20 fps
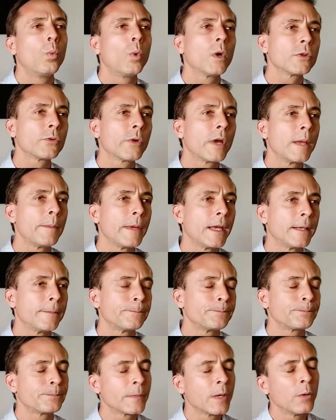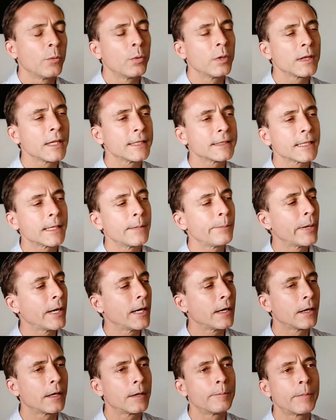What do I mean? Well, let's
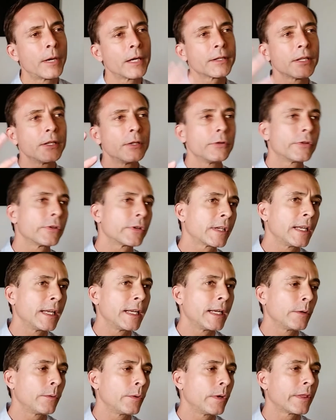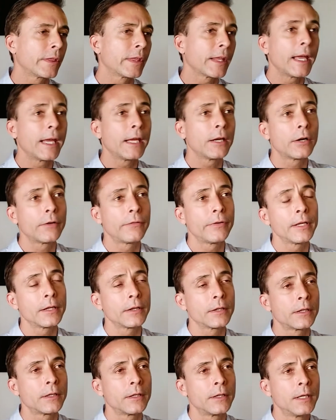compare Martin Luther King with Adolf
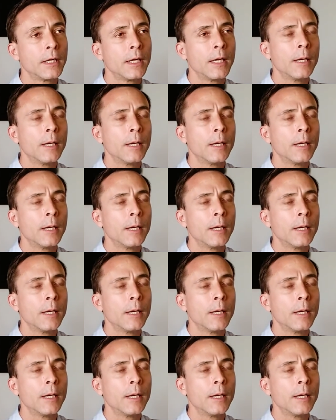Hitler.